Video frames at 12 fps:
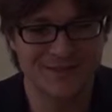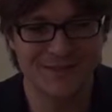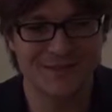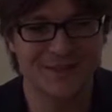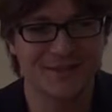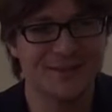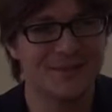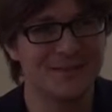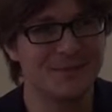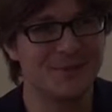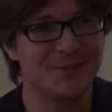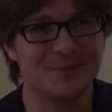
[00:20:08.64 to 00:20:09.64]
distances
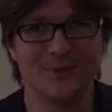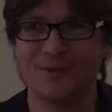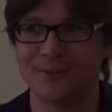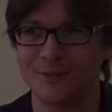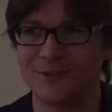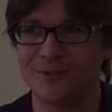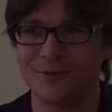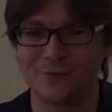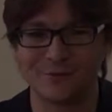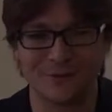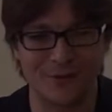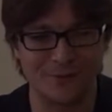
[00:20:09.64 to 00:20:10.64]
between units of
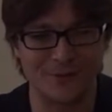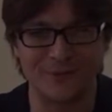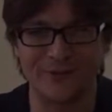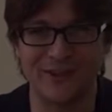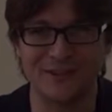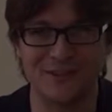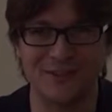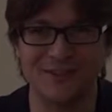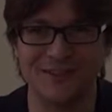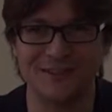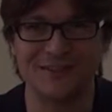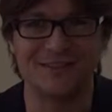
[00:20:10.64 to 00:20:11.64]
observation,
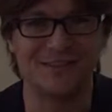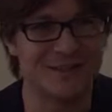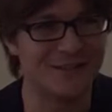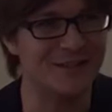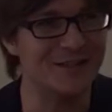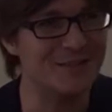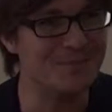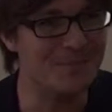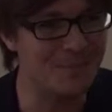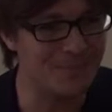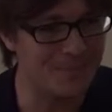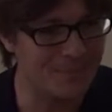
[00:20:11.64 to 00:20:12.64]
these distance
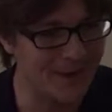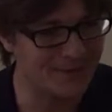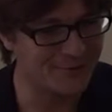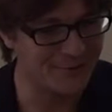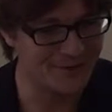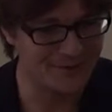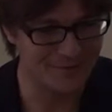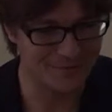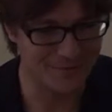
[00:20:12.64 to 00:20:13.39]
metrics.